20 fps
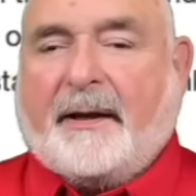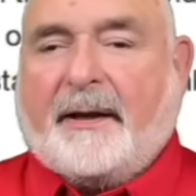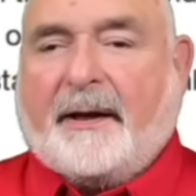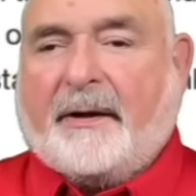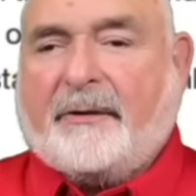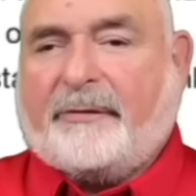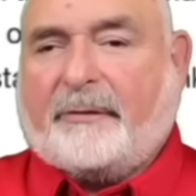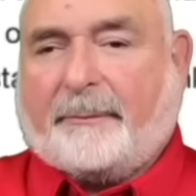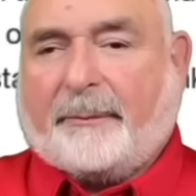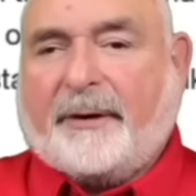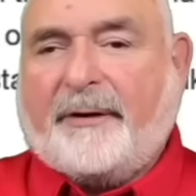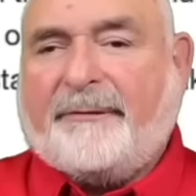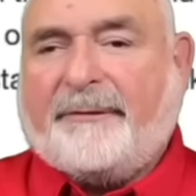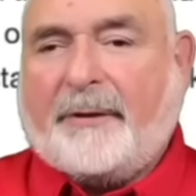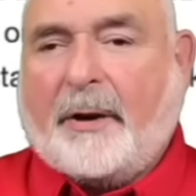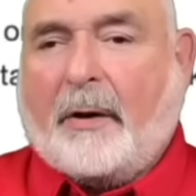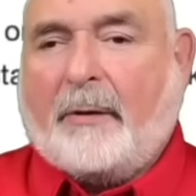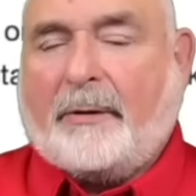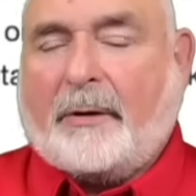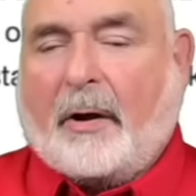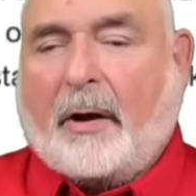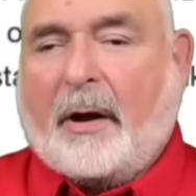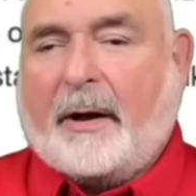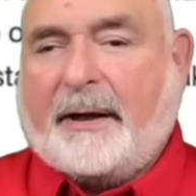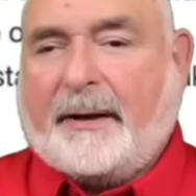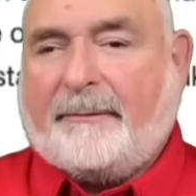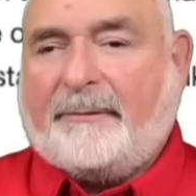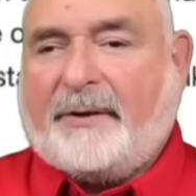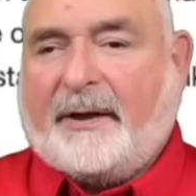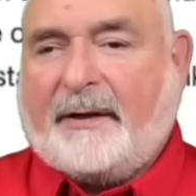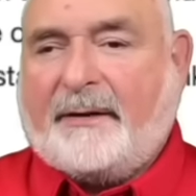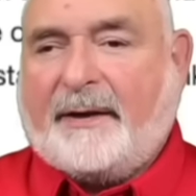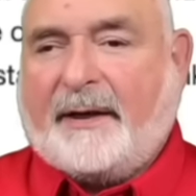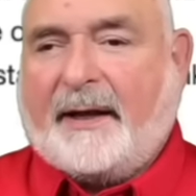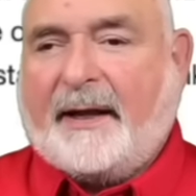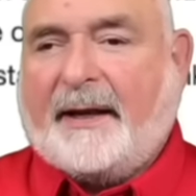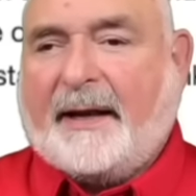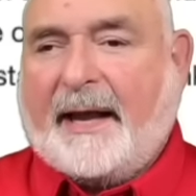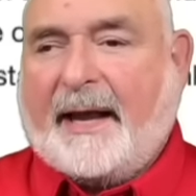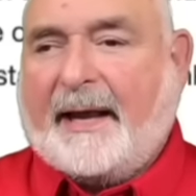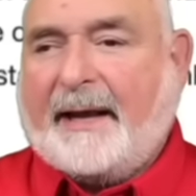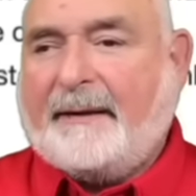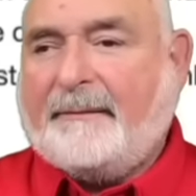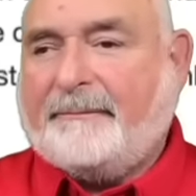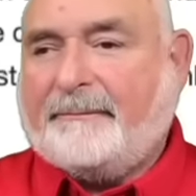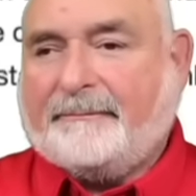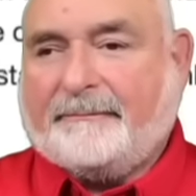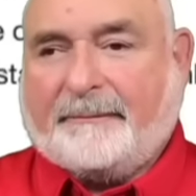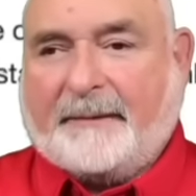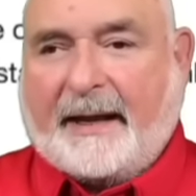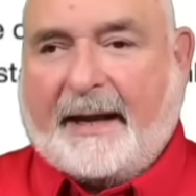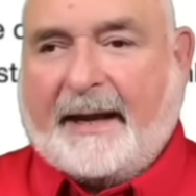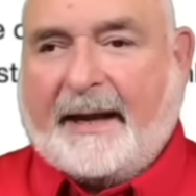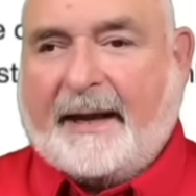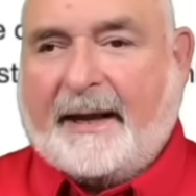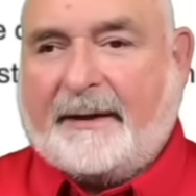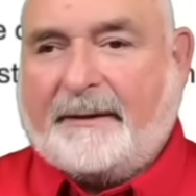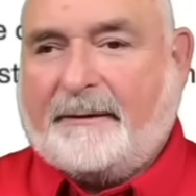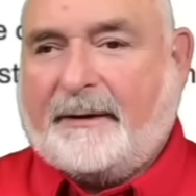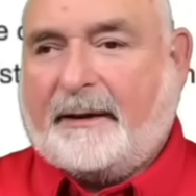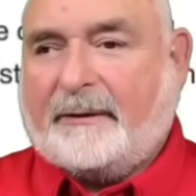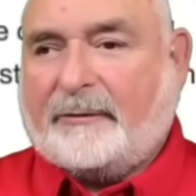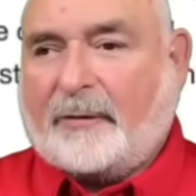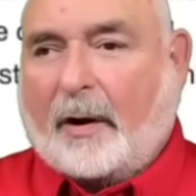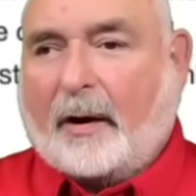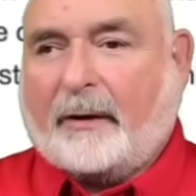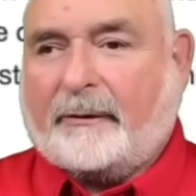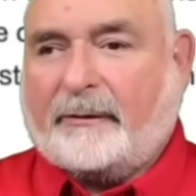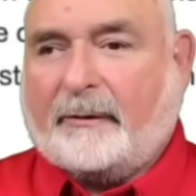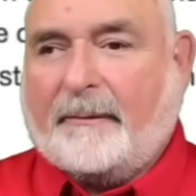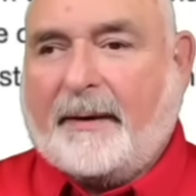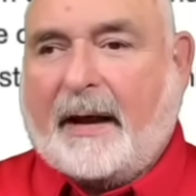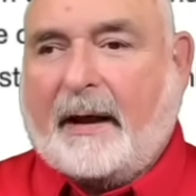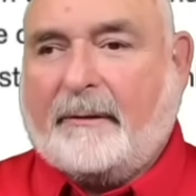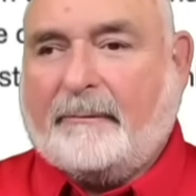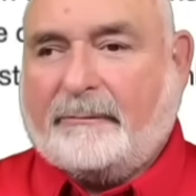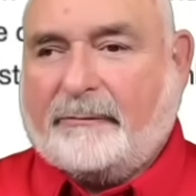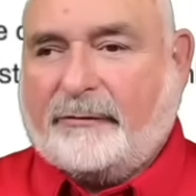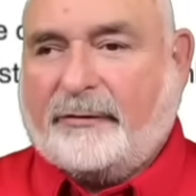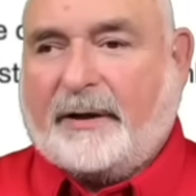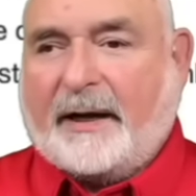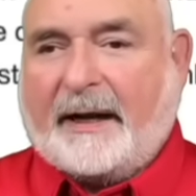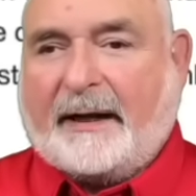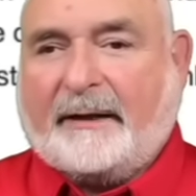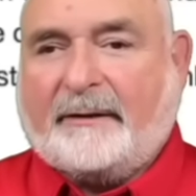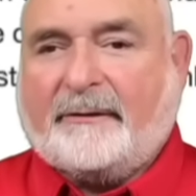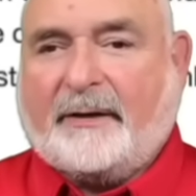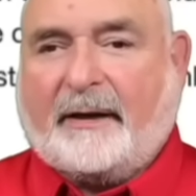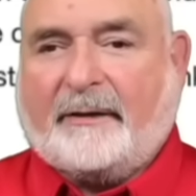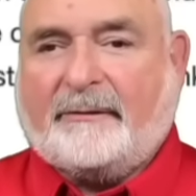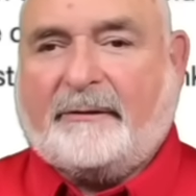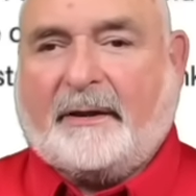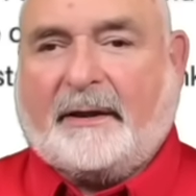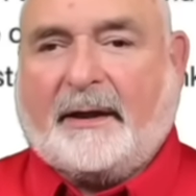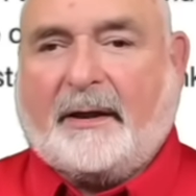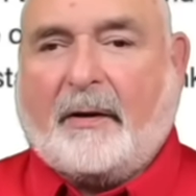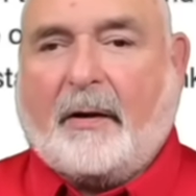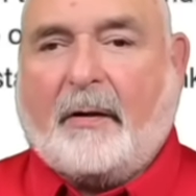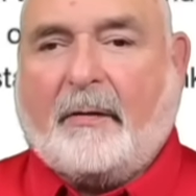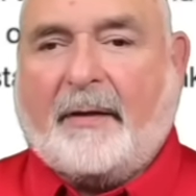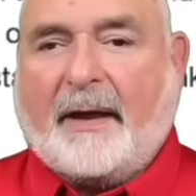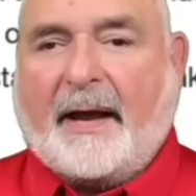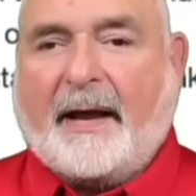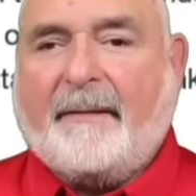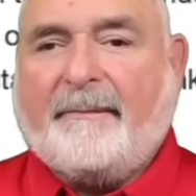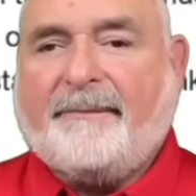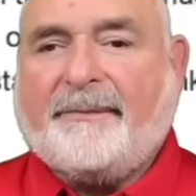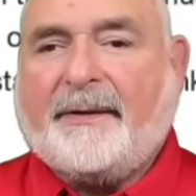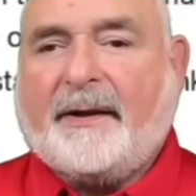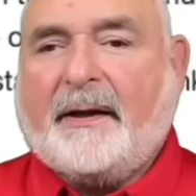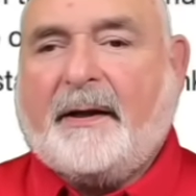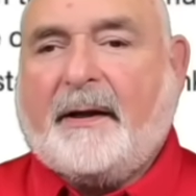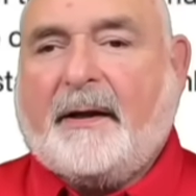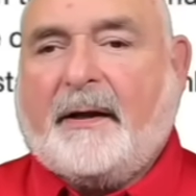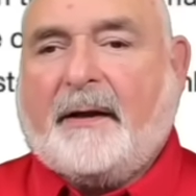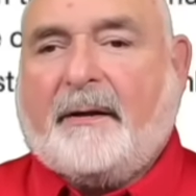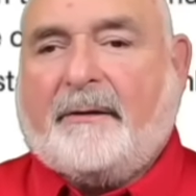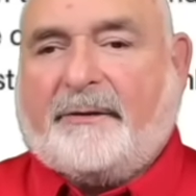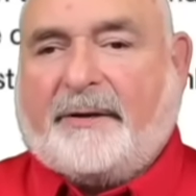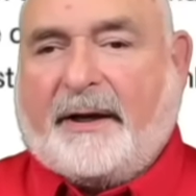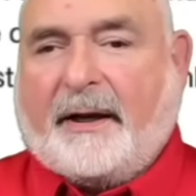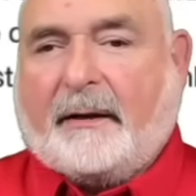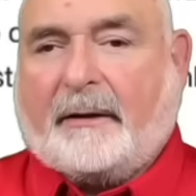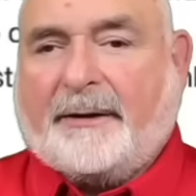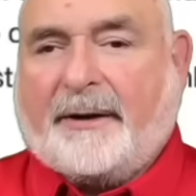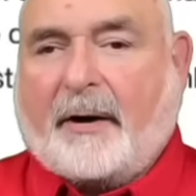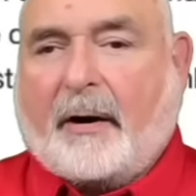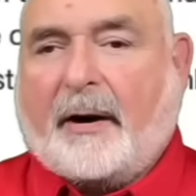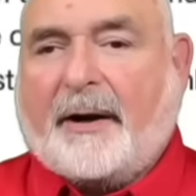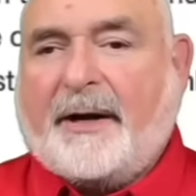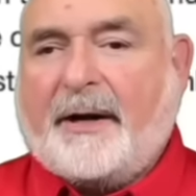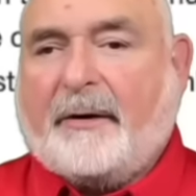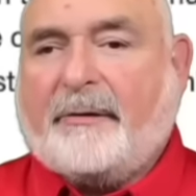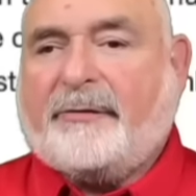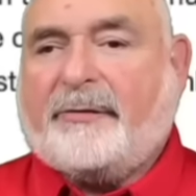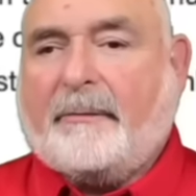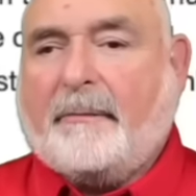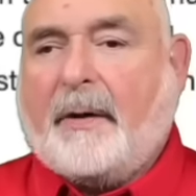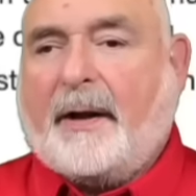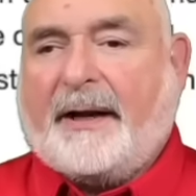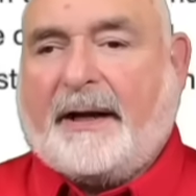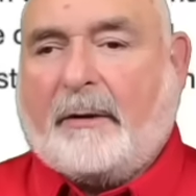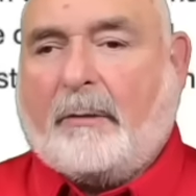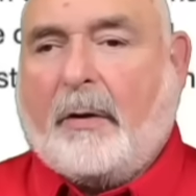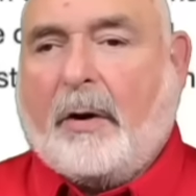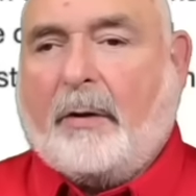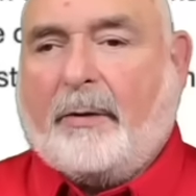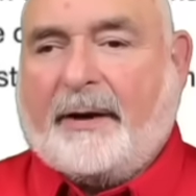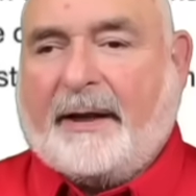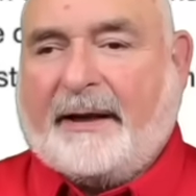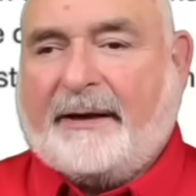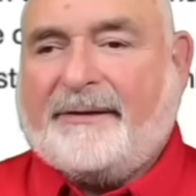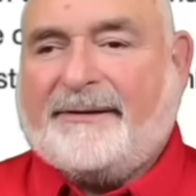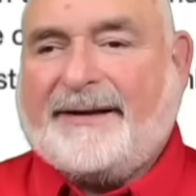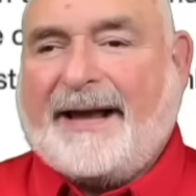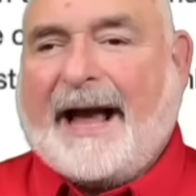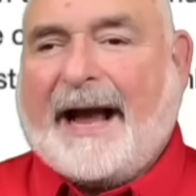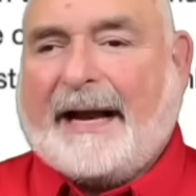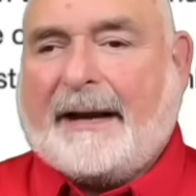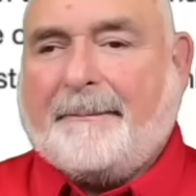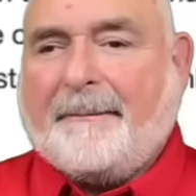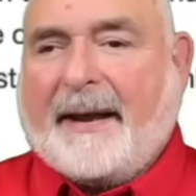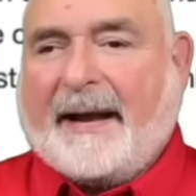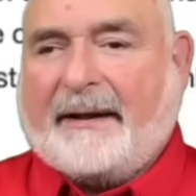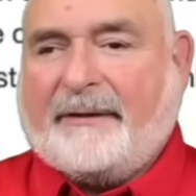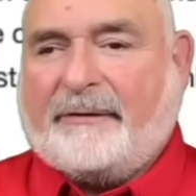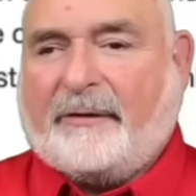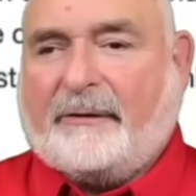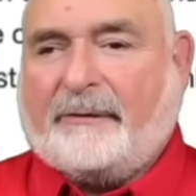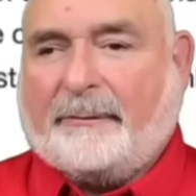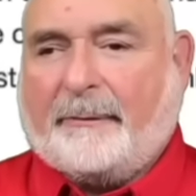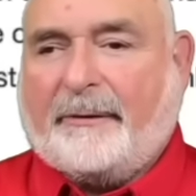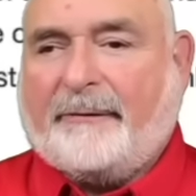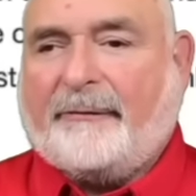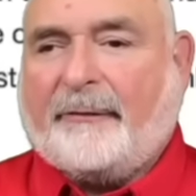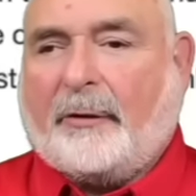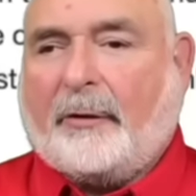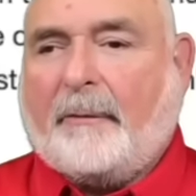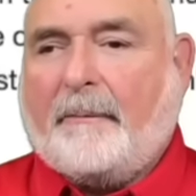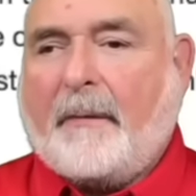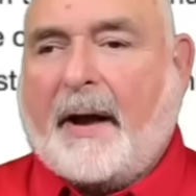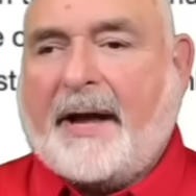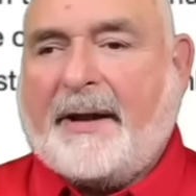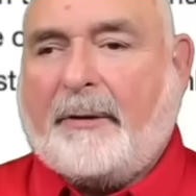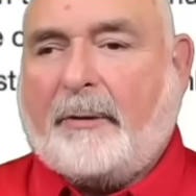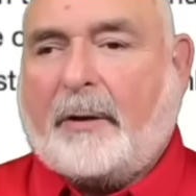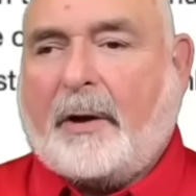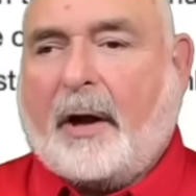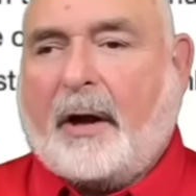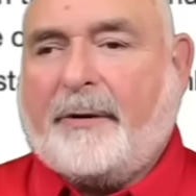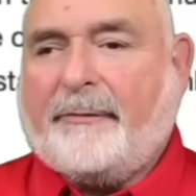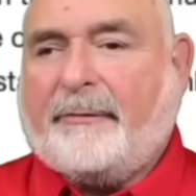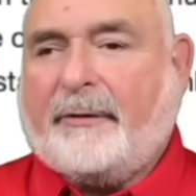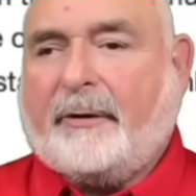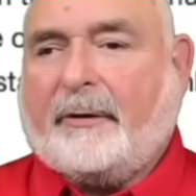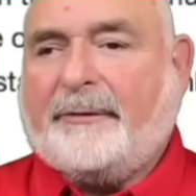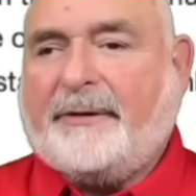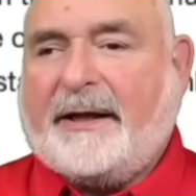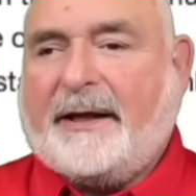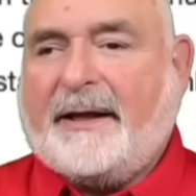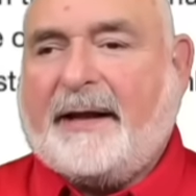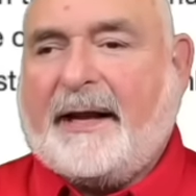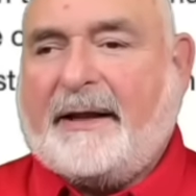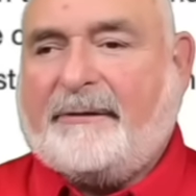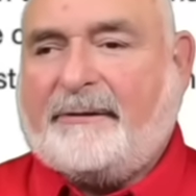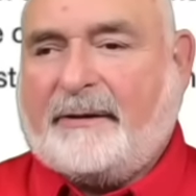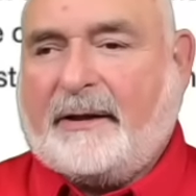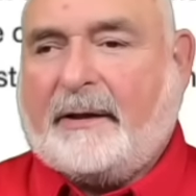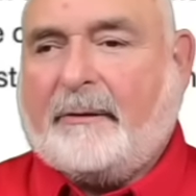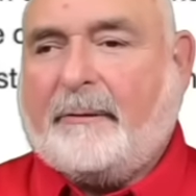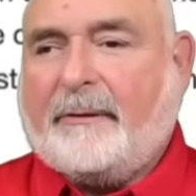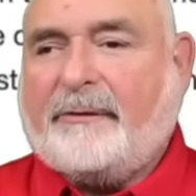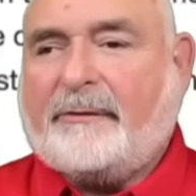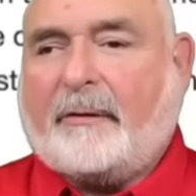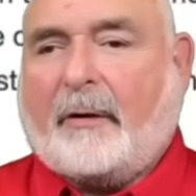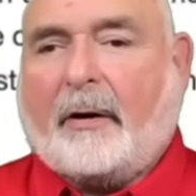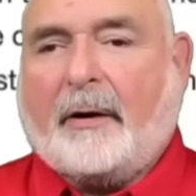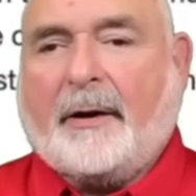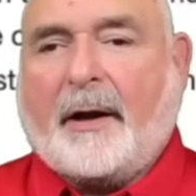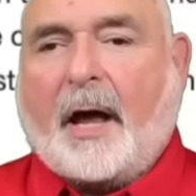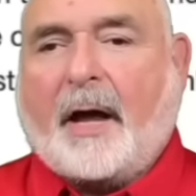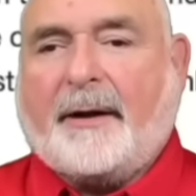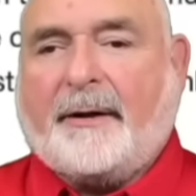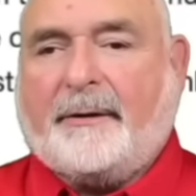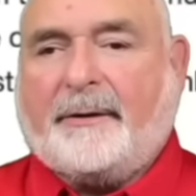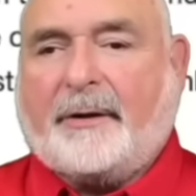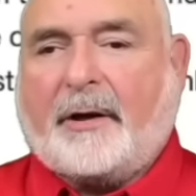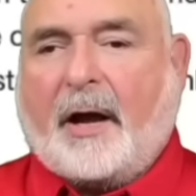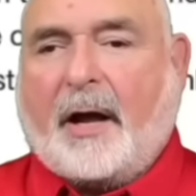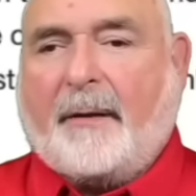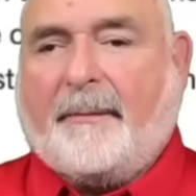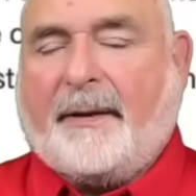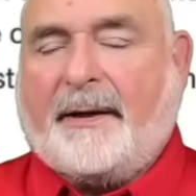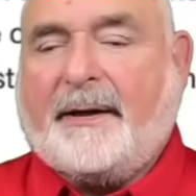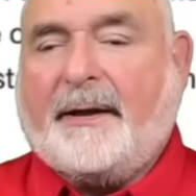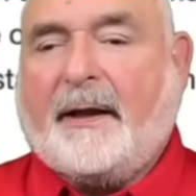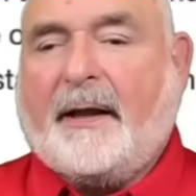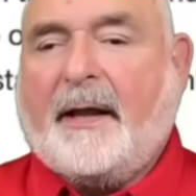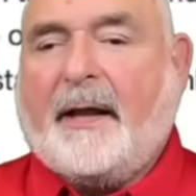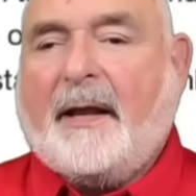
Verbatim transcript: Here's a brief note on mtDNA, and it talks about genetic testing and all that. TLDR, here's the money quote Exact matches with full mitochondrial DNA sequence are not uncommon.